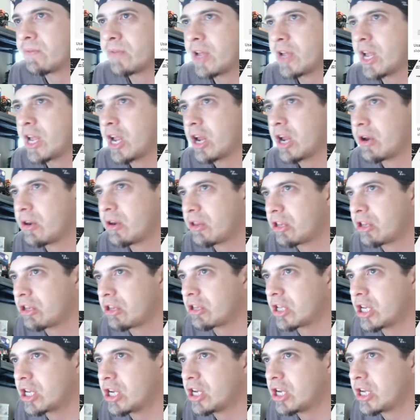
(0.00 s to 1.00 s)
fine, it's
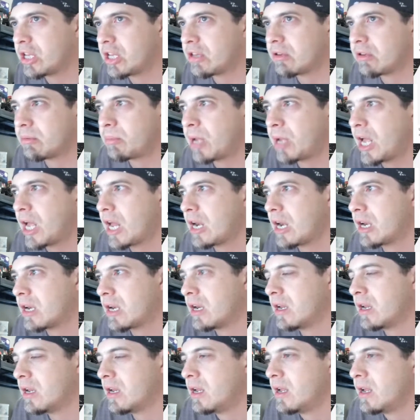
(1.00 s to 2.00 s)
good, so patent
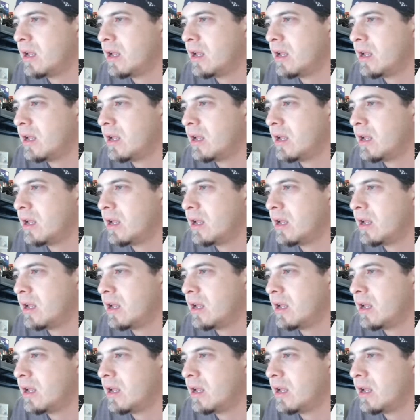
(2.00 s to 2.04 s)
it.